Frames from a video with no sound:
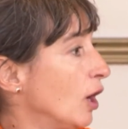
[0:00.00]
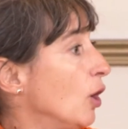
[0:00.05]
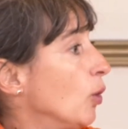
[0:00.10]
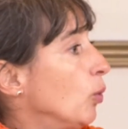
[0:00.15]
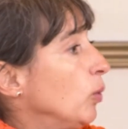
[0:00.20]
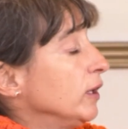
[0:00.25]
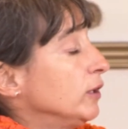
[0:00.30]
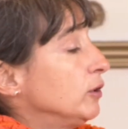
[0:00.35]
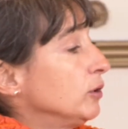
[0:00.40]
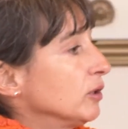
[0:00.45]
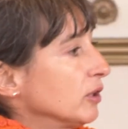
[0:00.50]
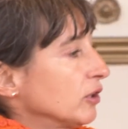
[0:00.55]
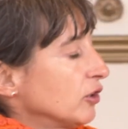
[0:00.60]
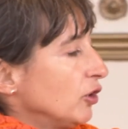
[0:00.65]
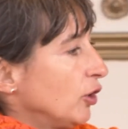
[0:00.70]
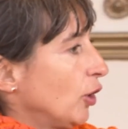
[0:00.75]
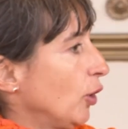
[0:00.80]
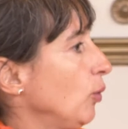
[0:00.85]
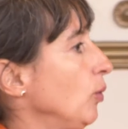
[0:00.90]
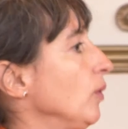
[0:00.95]
we do not
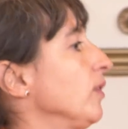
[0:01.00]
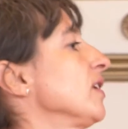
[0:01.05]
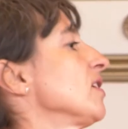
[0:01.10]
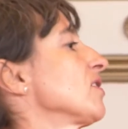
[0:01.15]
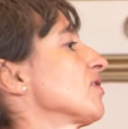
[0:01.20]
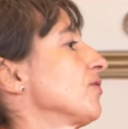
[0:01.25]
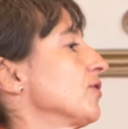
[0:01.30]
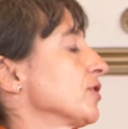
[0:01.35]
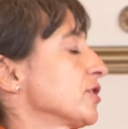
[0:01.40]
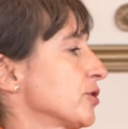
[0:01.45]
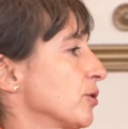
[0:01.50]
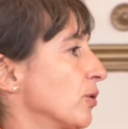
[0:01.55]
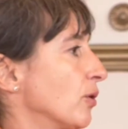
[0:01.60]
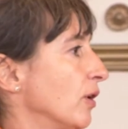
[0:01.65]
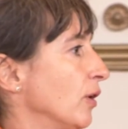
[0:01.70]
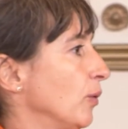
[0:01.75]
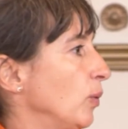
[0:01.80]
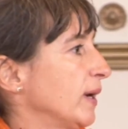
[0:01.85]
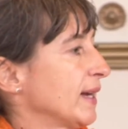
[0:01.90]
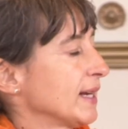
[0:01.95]
know this for sure,
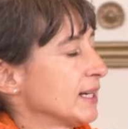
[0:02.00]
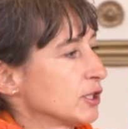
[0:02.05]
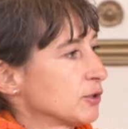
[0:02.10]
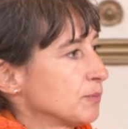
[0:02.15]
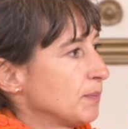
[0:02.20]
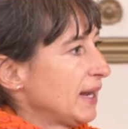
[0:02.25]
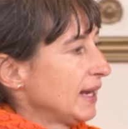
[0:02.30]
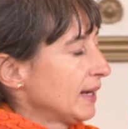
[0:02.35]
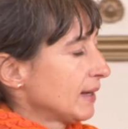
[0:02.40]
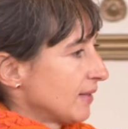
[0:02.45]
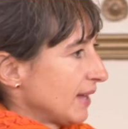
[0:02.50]
we cannot make